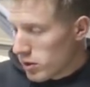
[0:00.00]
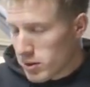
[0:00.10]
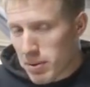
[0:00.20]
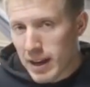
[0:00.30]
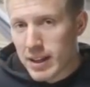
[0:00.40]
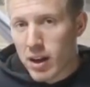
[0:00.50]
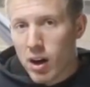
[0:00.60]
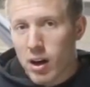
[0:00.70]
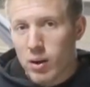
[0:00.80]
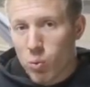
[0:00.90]
Depending
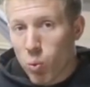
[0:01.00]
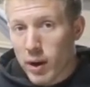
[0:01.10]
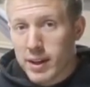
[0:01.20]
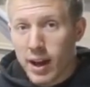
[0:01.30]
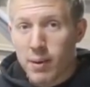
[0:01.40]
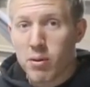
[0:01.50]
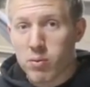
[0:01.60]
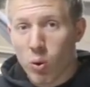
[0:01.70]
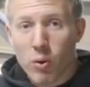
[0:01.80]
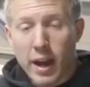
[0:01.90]
on what type
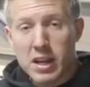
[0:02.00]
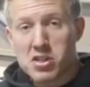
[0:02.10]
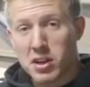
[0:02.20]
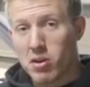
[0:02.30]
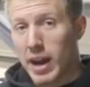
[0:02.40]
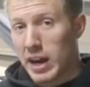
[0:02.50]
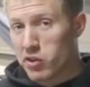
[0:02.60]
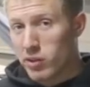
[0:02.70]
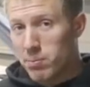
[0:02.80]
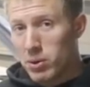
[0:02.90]
of roll cage that you're
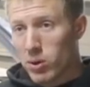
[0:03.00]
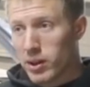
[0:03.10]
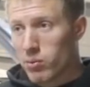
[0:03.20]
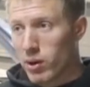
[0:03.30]
actually building,